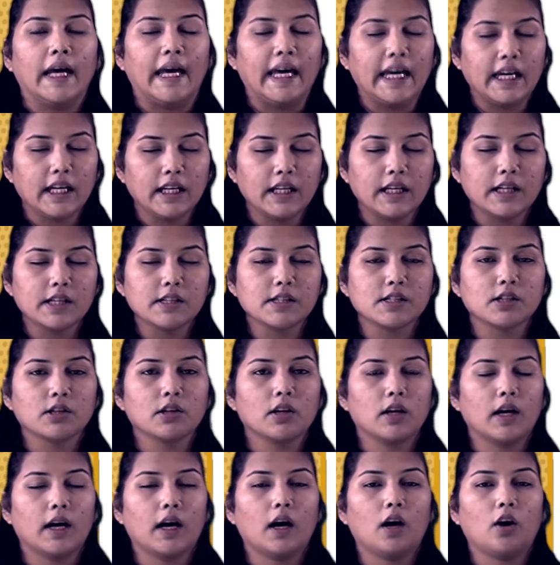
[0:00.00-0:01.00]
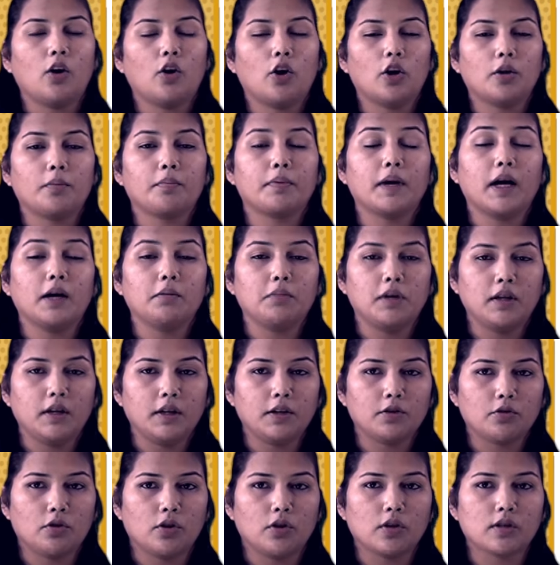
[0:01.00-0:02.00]
Igneous or
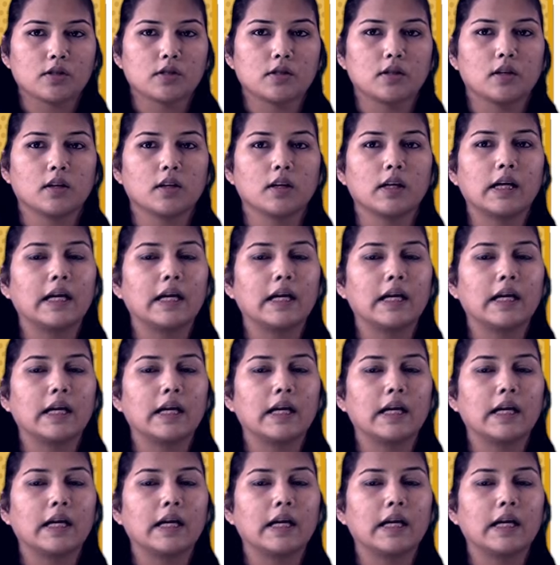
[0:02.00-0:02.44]
primary rocks.